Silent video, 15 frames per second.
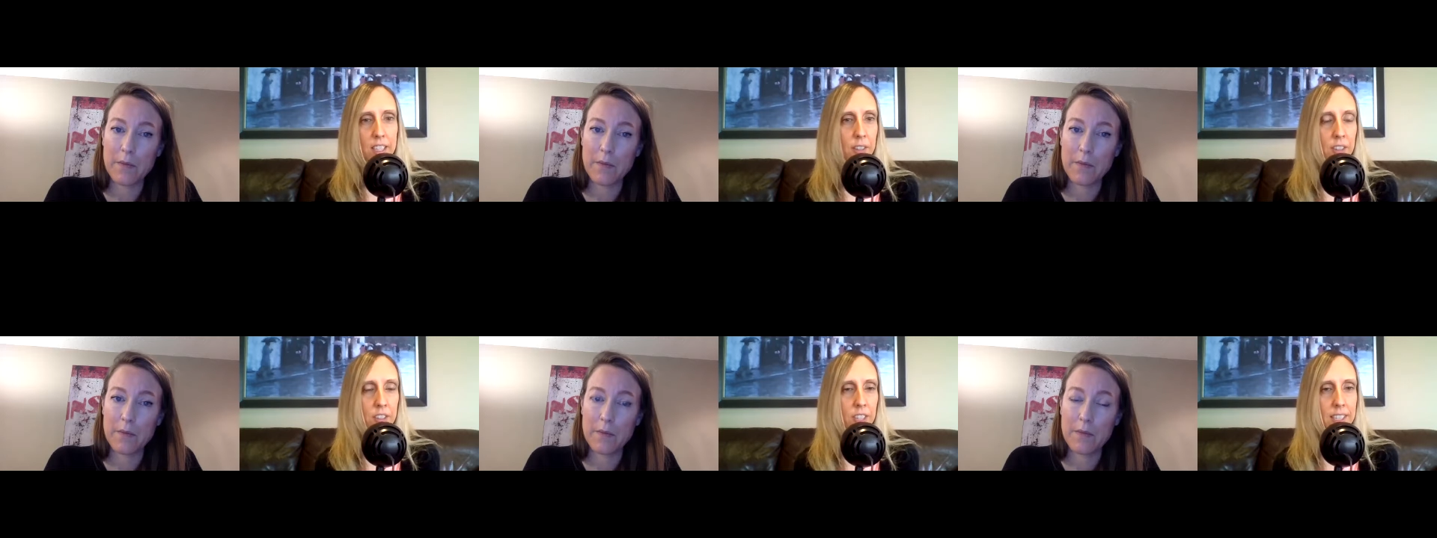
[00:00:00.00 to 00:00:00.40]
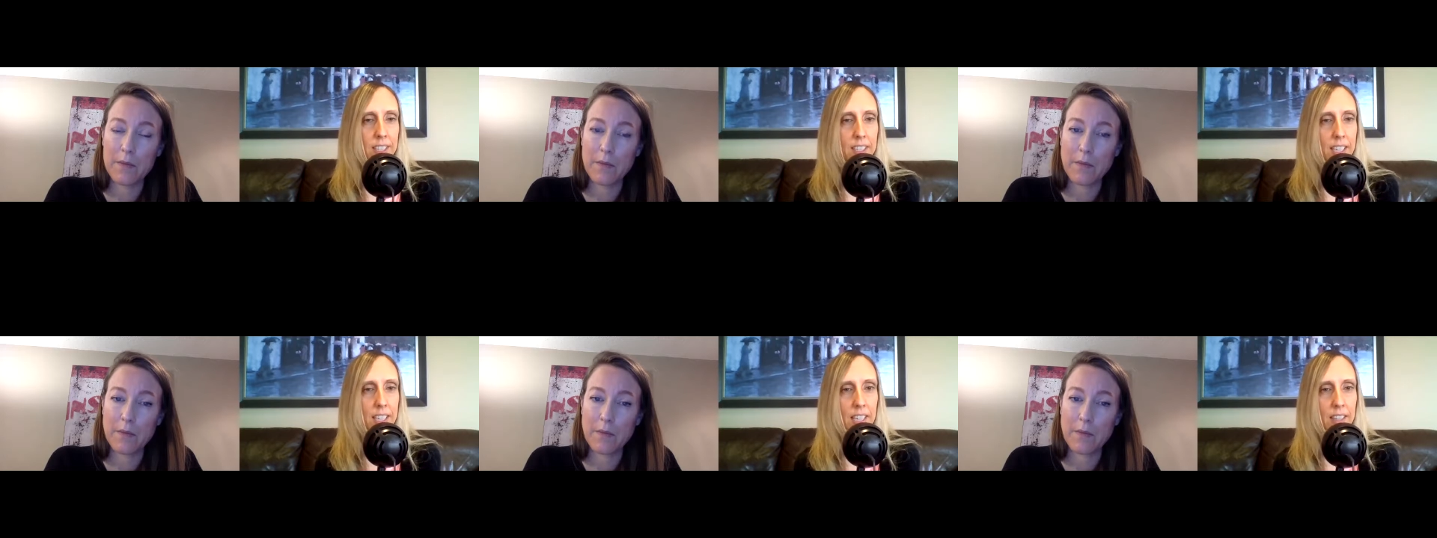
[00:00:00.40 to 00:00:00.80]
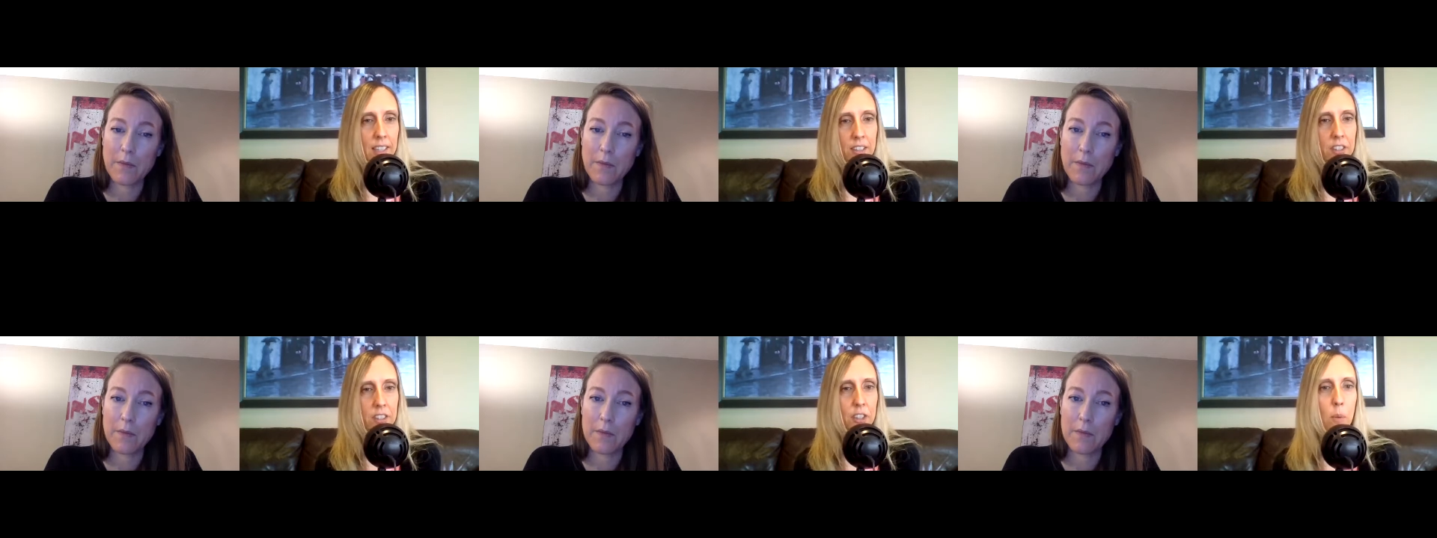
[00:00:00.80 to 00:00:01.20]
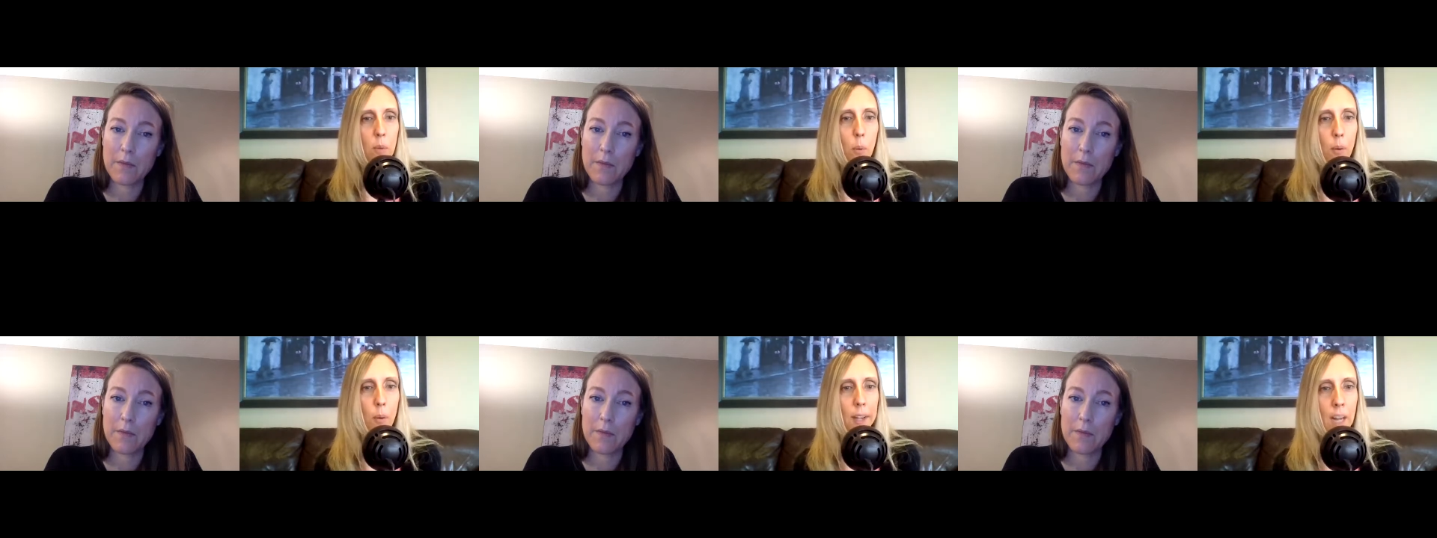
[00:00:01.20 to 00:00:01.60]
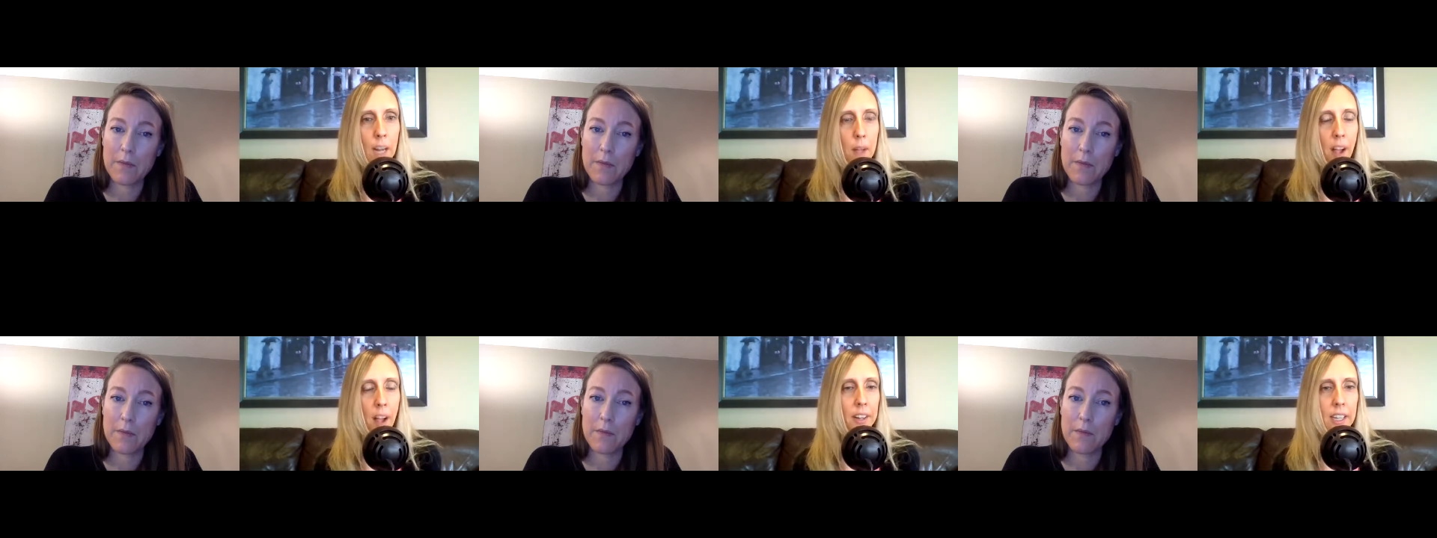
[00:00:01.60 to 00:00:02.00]
Speaker 1: So they're just thinking there's no point.
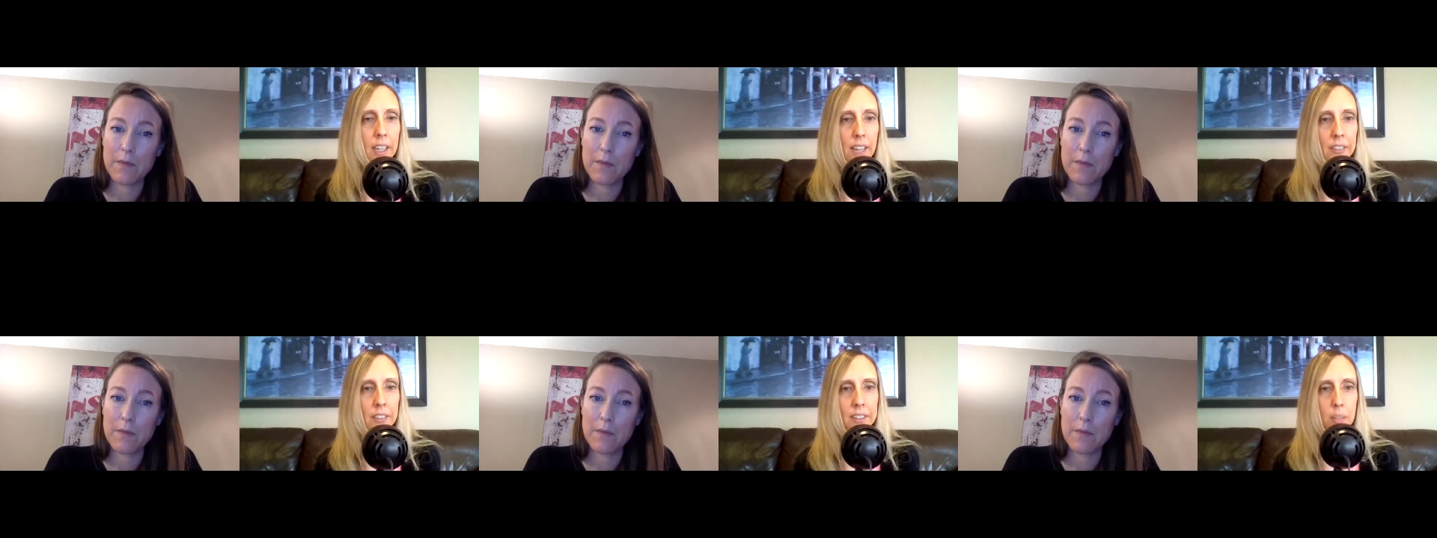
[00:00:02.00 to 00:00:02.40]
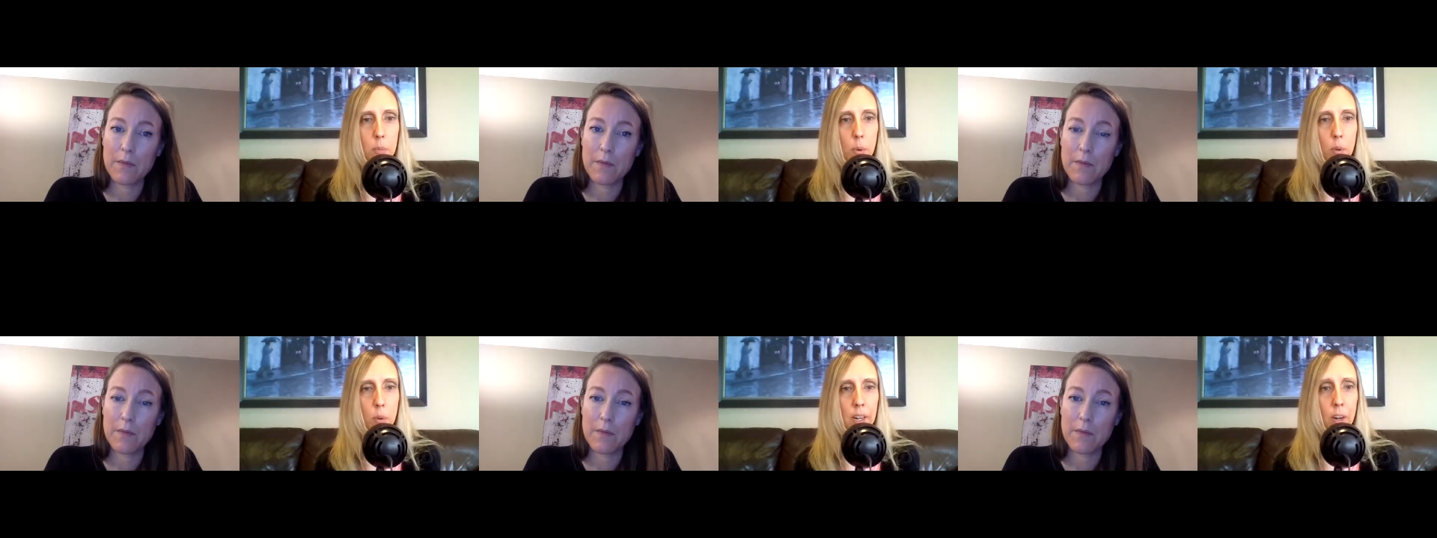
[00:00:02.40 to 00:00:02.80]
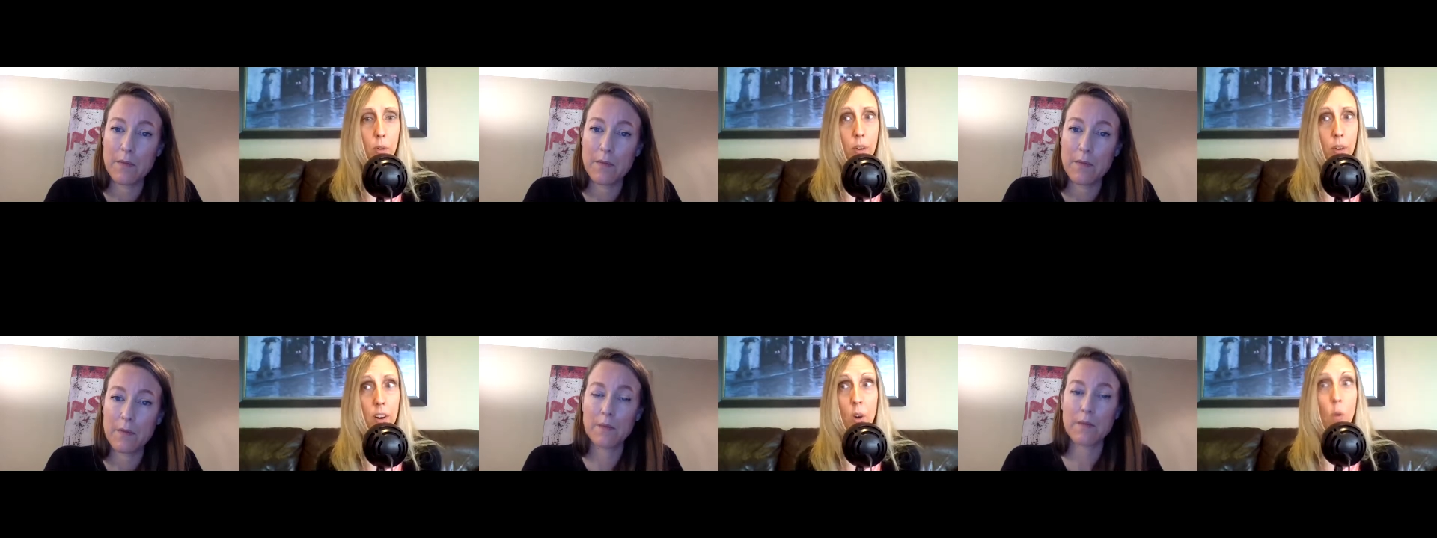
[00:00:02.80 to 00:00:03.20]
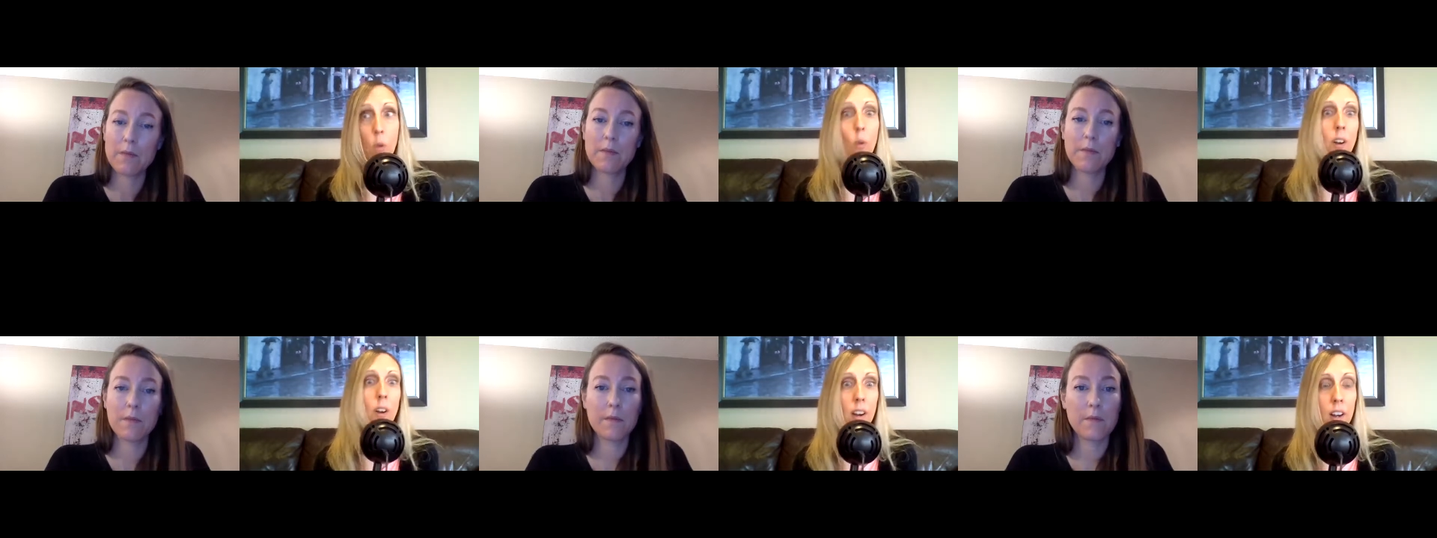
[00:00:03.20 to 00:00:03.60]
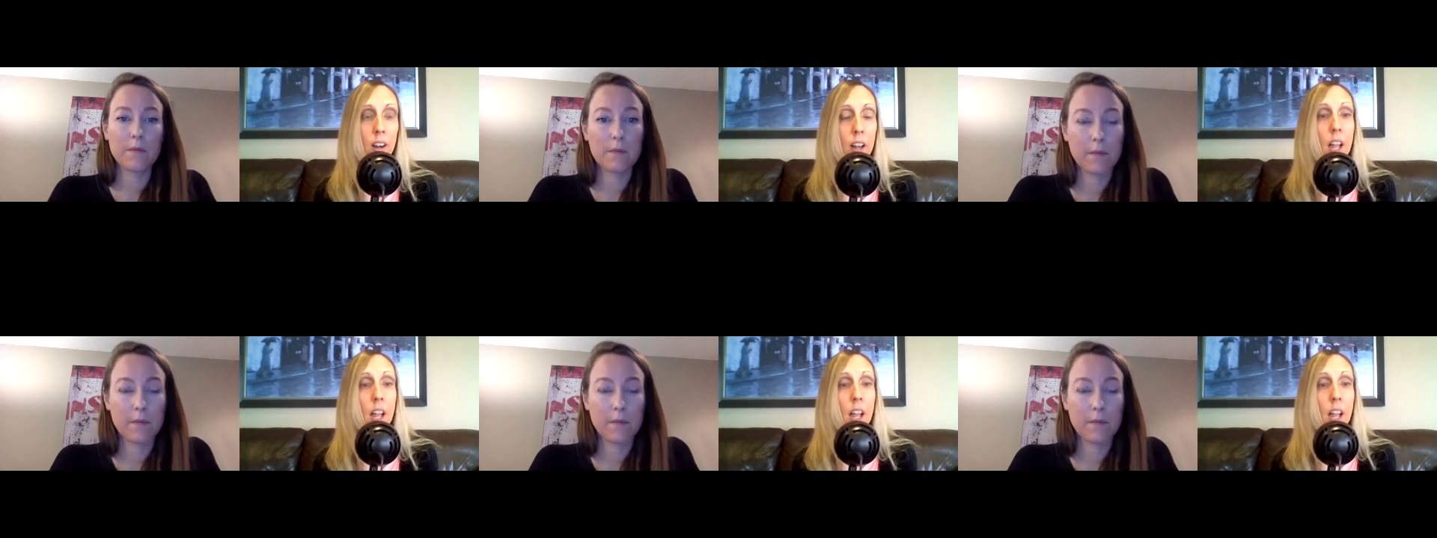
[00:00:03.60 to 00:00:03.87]
I'm not going to get the support or, or